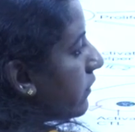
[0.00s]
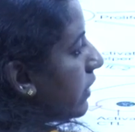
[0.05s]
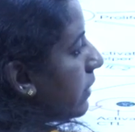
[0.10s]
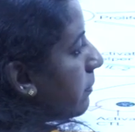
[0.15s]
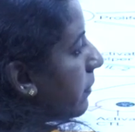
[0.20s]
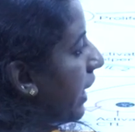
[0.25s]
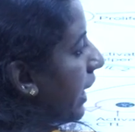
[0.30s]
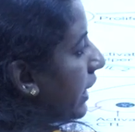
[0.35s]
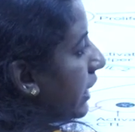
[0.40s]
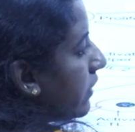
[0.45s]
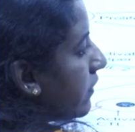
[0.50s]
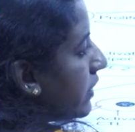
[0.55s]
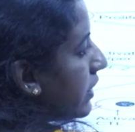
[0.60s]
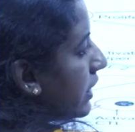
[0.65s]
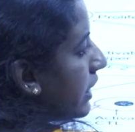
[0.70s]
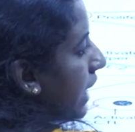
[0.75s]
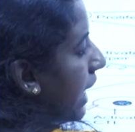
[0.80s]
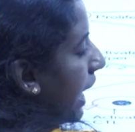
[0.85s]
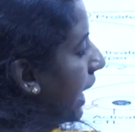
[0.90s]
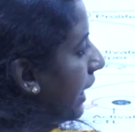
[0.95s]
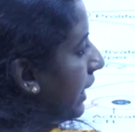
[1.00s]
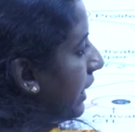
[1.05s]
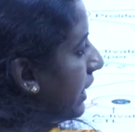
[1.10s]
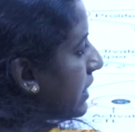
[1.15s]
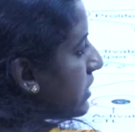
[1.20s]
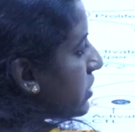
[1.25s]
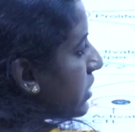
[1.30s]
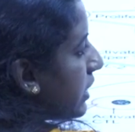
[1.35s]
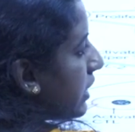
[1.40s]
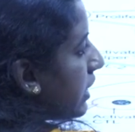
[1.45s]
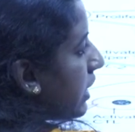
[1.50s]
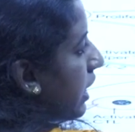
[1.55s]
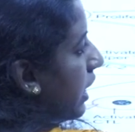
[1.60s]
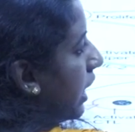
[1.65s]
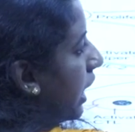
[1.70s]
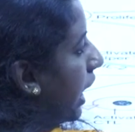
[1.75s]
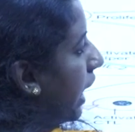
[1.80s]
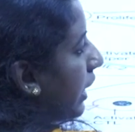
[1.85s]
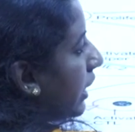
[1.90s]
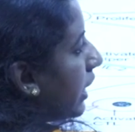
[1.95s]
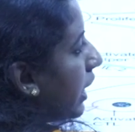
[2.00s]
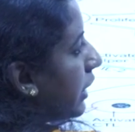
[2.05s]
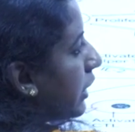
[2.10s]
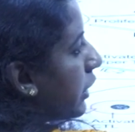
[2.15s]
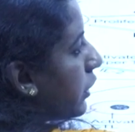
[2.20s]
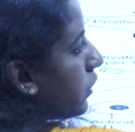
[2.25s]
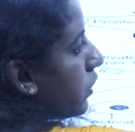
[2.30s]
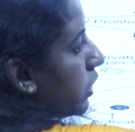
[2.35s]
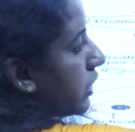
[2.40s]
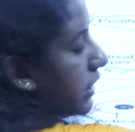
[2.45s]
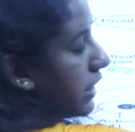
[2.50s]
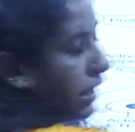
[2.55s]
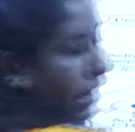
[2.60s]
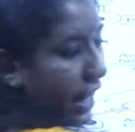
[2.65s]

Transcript: will bind with the antigen and undergo the